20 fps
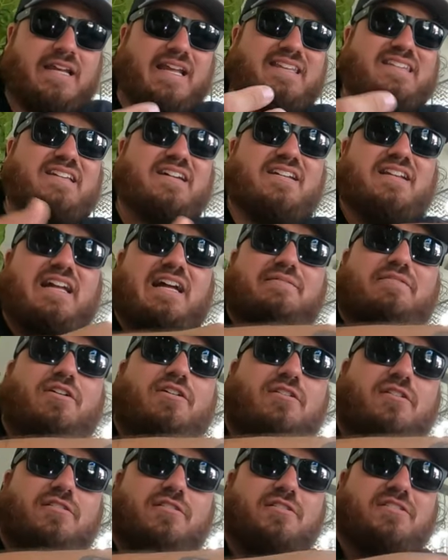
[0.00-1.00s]
it's gonna have a
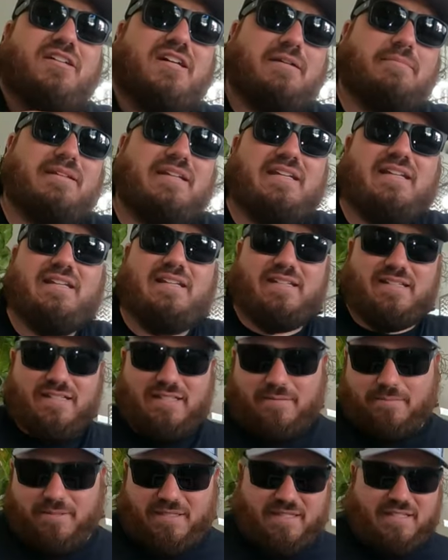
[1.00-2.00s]
harder time heating it
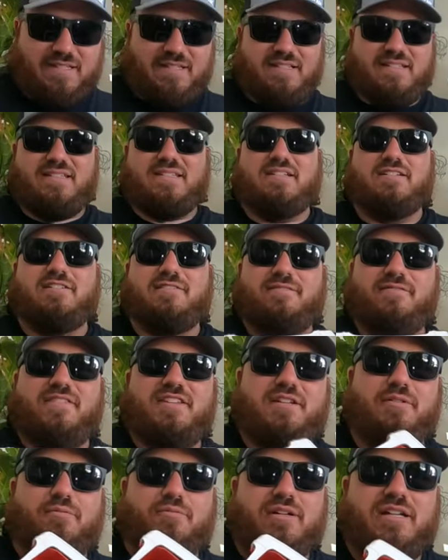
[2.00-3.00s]
up because of
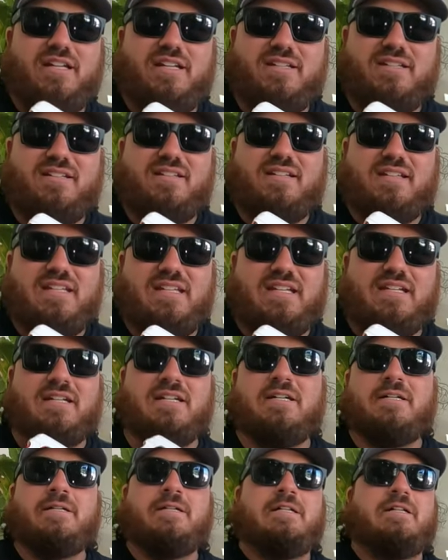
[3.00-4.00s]
the radiant heat.